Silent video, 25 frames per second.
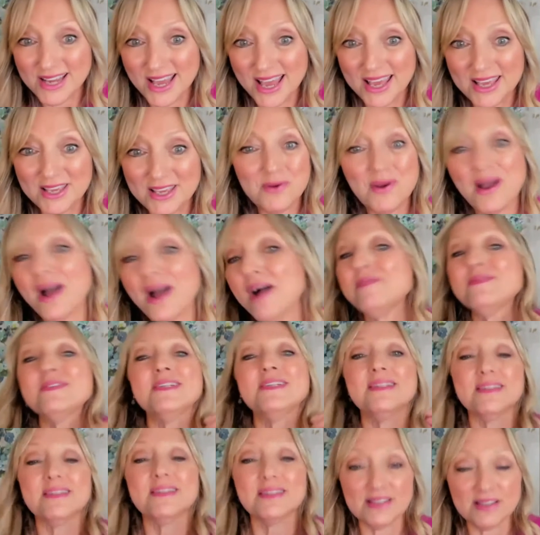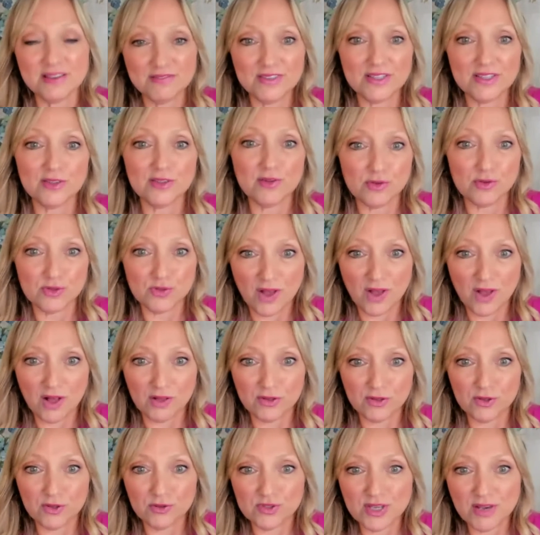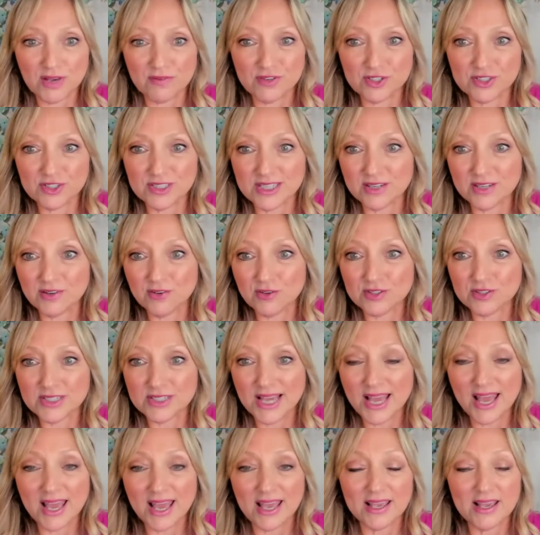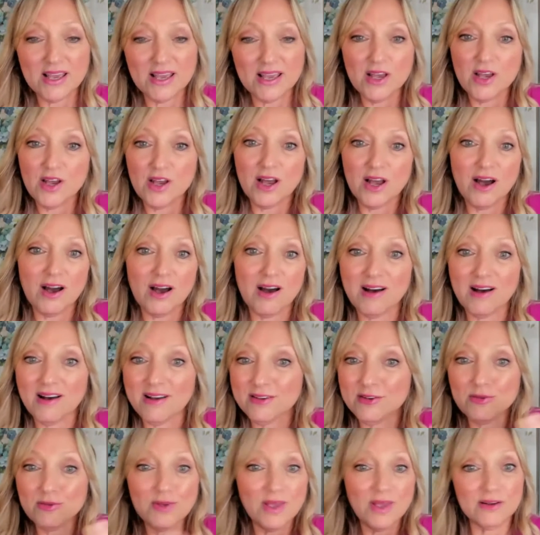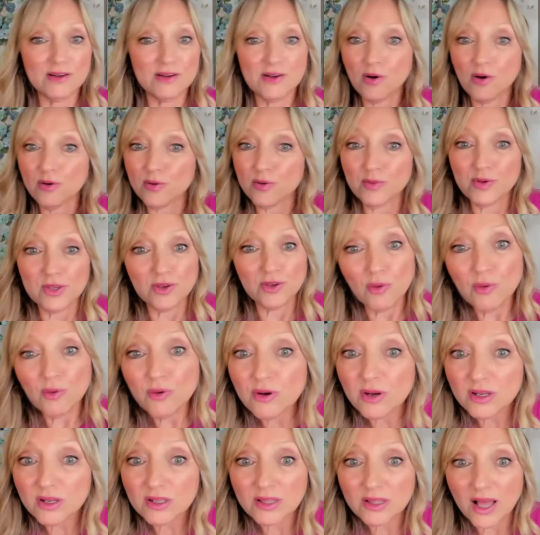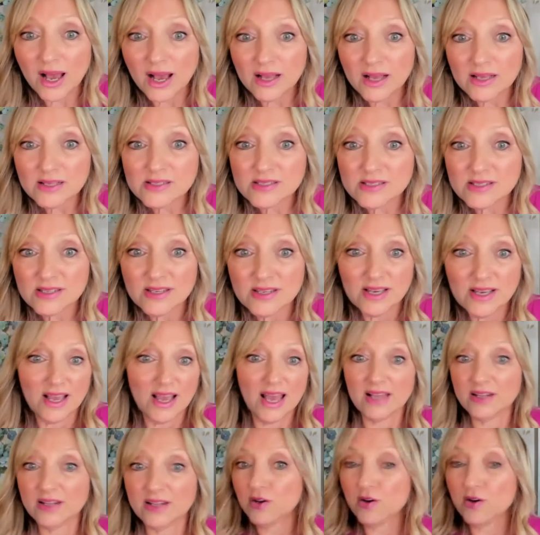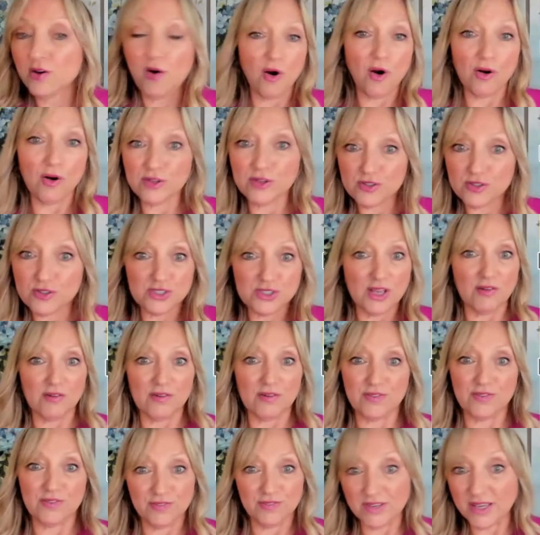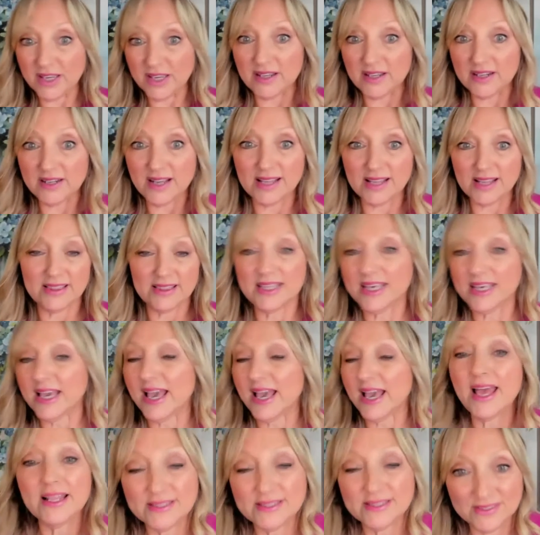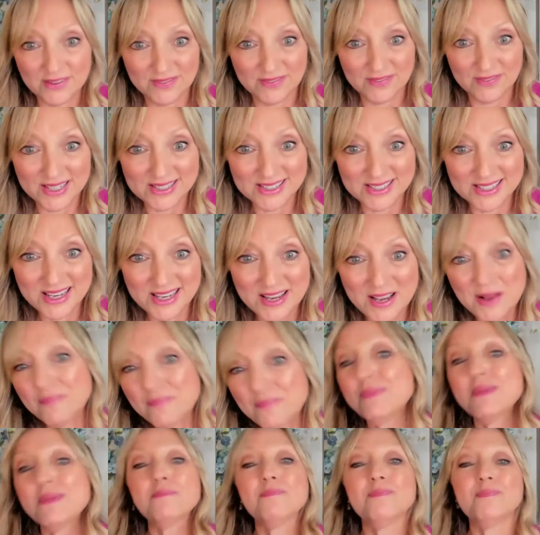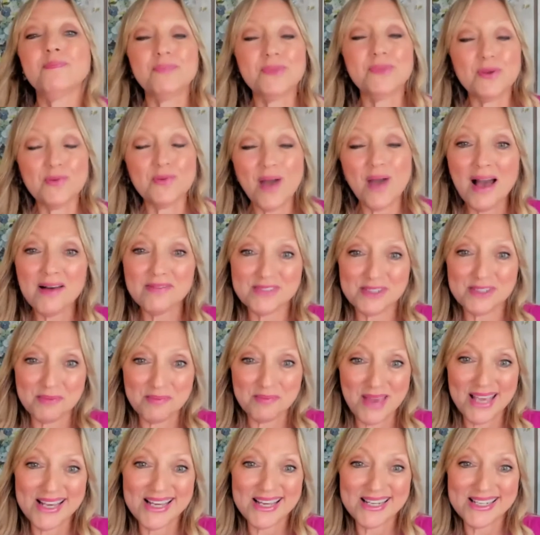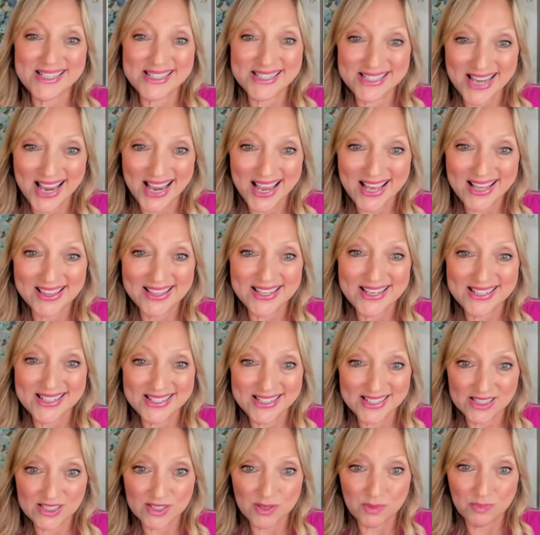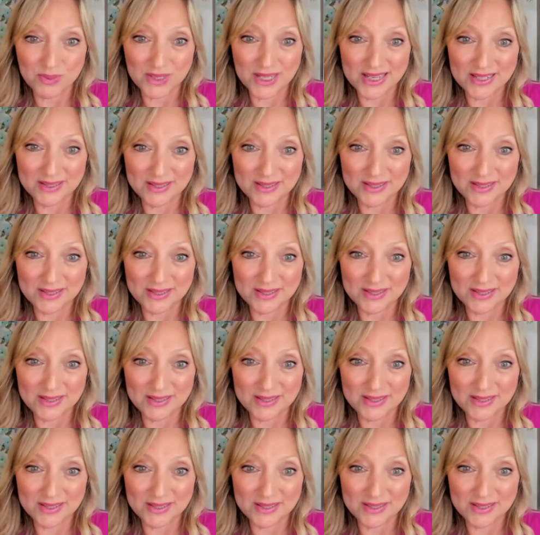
You have to live in those values every single day. You can't go to a yoga class and call yourself fit at the end of it. You have to make it a daily discipline.